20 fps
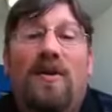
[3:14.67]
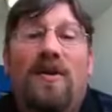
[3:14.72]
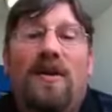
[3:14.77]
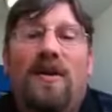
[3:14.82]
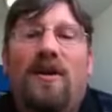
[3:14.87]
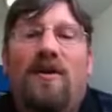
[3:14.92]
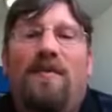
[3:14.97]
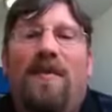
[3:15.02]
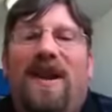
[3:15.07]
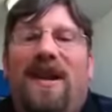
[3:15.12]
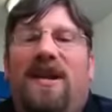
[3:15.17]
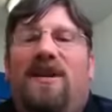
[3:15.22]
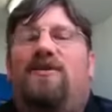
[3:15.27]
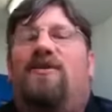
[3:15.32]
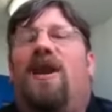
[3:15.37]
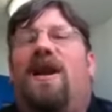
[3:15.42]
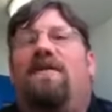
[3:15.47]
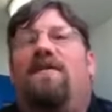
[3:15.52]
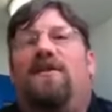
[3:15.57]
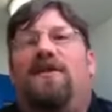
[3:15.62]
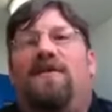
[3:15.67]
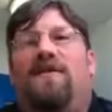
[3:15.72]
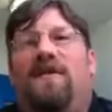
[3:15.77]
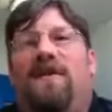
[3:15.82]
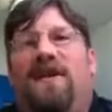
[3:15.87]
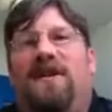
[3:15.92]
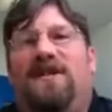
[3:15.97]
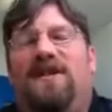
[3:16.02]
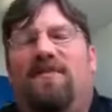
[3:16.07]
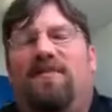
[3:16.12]
Well, there are many drivers for
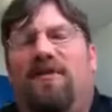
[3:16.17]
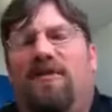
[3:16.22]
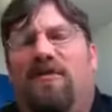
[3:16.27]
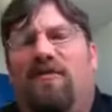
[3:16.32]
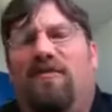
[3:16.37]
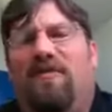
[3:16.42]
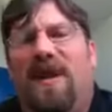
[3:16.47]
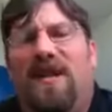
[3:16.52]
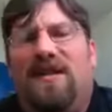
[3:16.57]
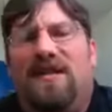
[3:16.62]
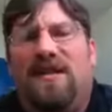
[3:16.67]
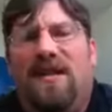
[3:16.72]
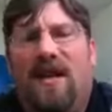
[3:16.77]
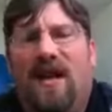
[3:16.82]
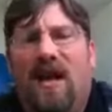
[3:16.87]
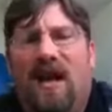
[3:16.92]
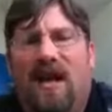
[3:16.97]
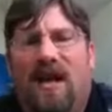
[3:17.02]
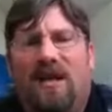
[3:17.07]
these improvements.